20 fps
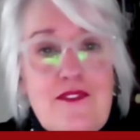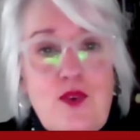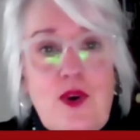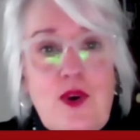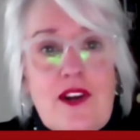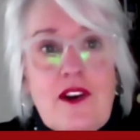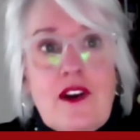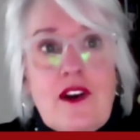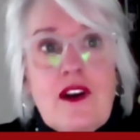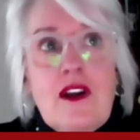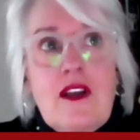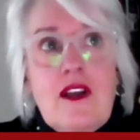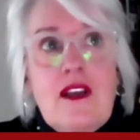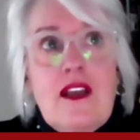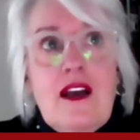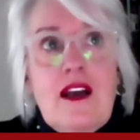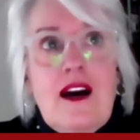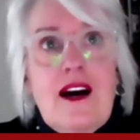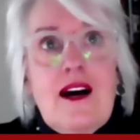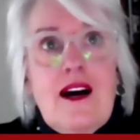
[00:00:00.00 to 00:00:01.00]
order
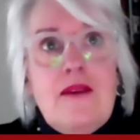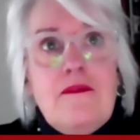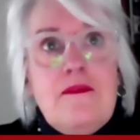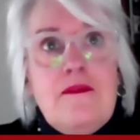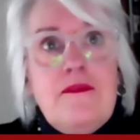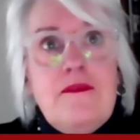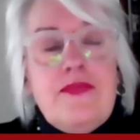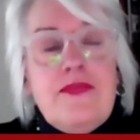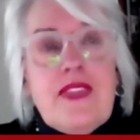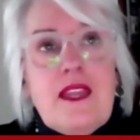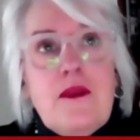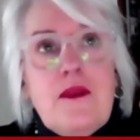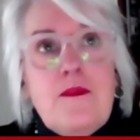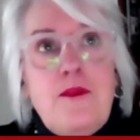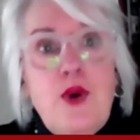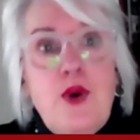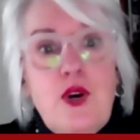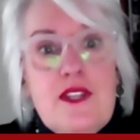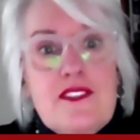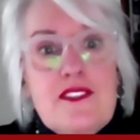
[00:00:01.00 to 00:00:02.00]

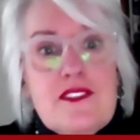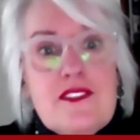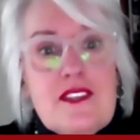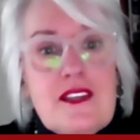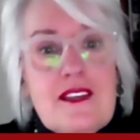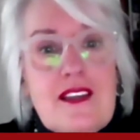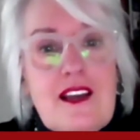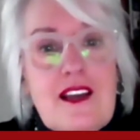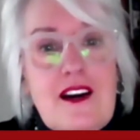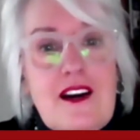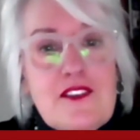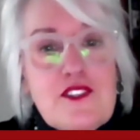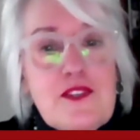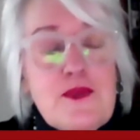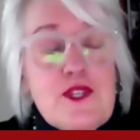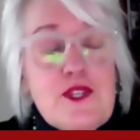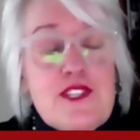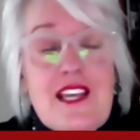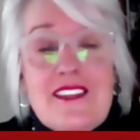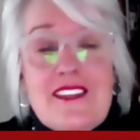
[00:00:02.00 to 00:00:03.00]
puts
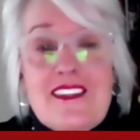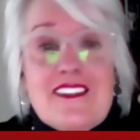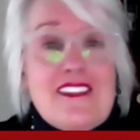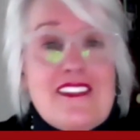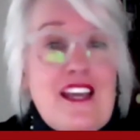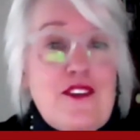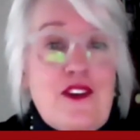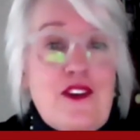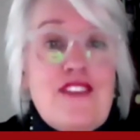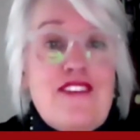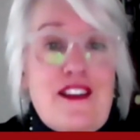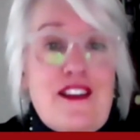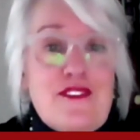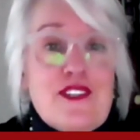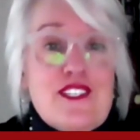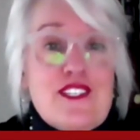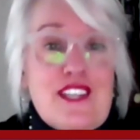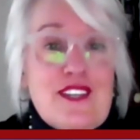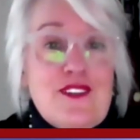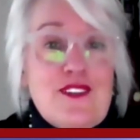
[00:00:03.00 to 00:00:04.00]
customers at the center of
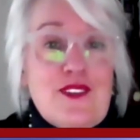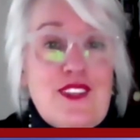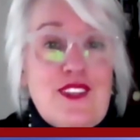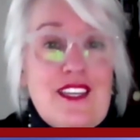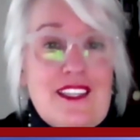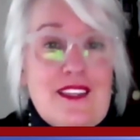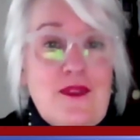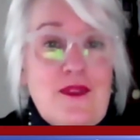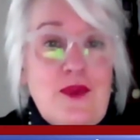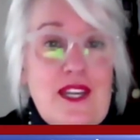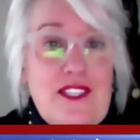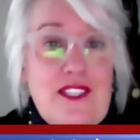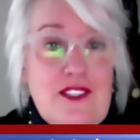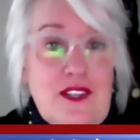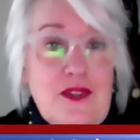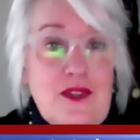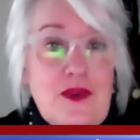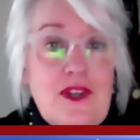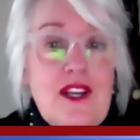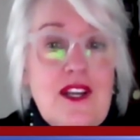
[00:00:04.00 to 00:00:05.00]
every single thing that we
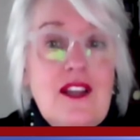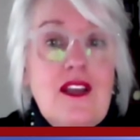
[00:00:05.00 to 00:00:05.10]
do.